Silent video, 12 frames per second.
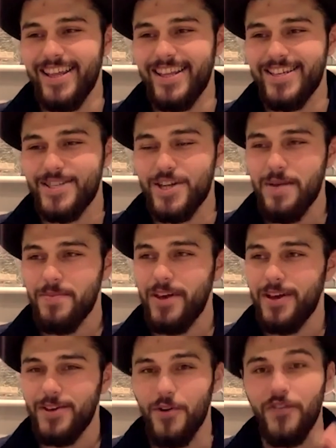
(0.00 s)
shape
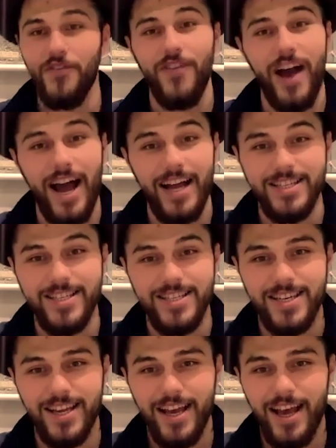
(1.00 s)
that your
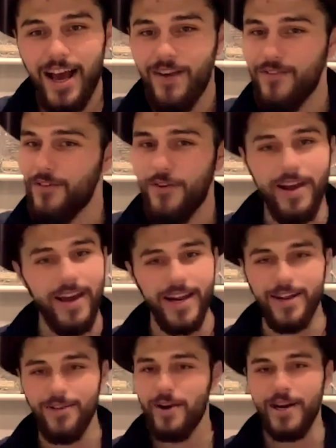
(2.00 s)
fans have
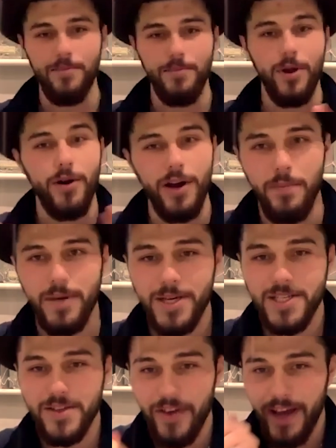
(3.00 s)
really, really blown up
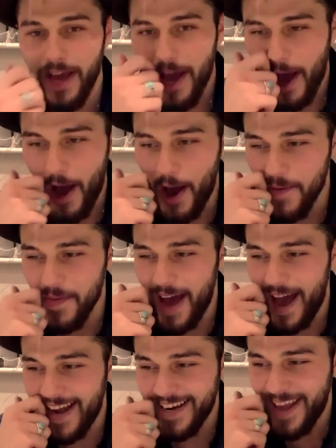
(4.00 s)
because of it. And
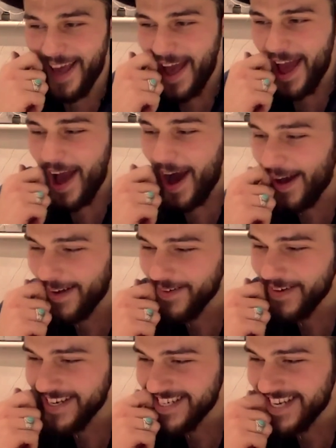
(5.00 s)
I
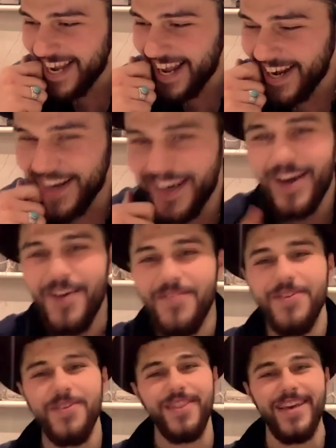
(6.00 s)
was looking at a
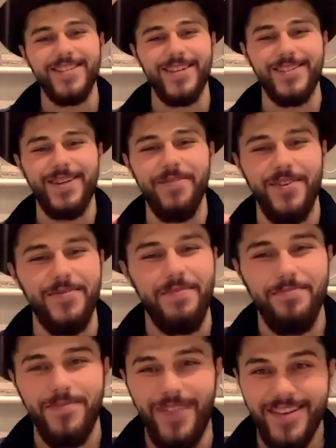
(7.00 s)
few things that some of
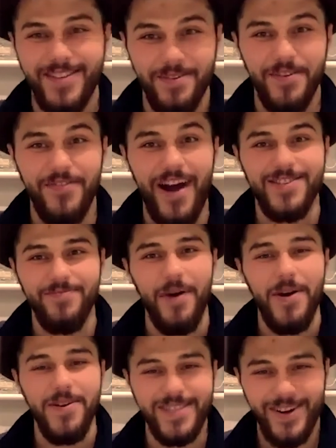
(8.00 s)
your fans have
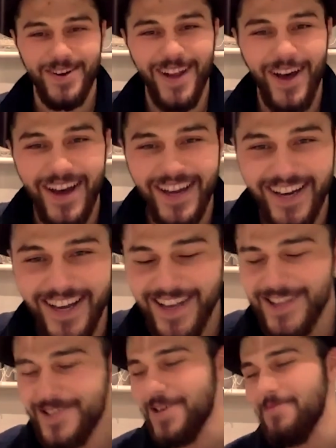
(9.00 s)
posted online.
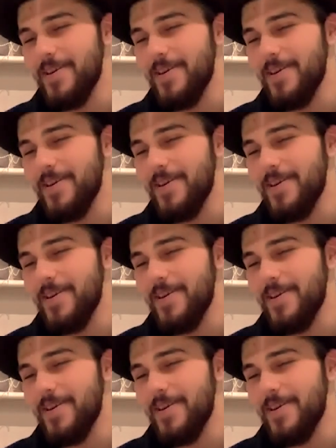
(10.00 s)
So